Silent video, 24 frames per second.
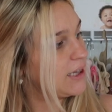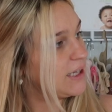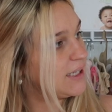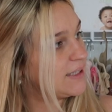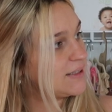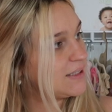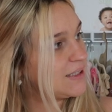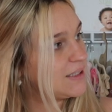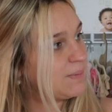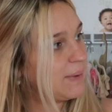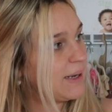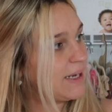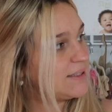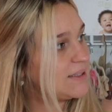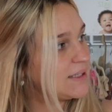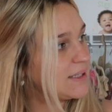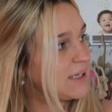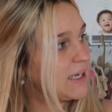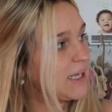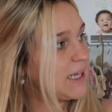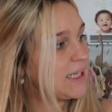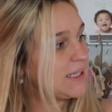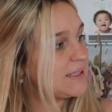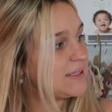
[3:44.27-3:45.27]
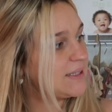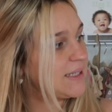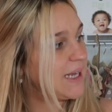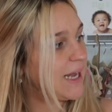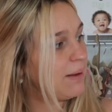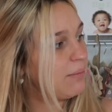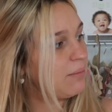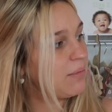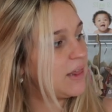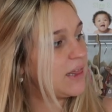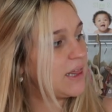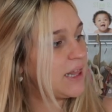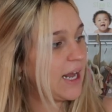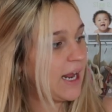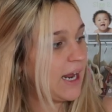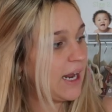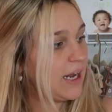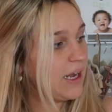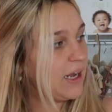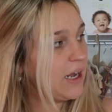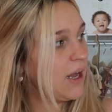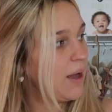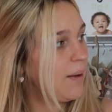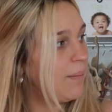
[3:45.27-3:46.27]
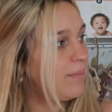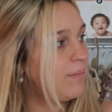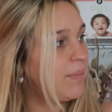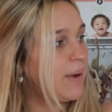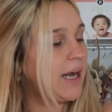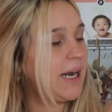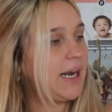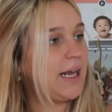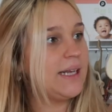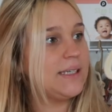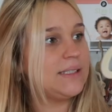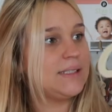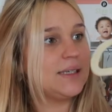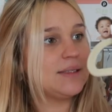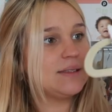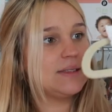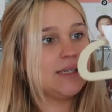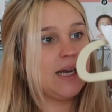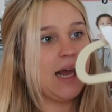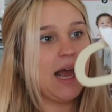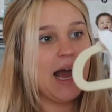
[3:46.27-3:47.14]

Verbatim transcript: This is basically the same thing, but it doesn't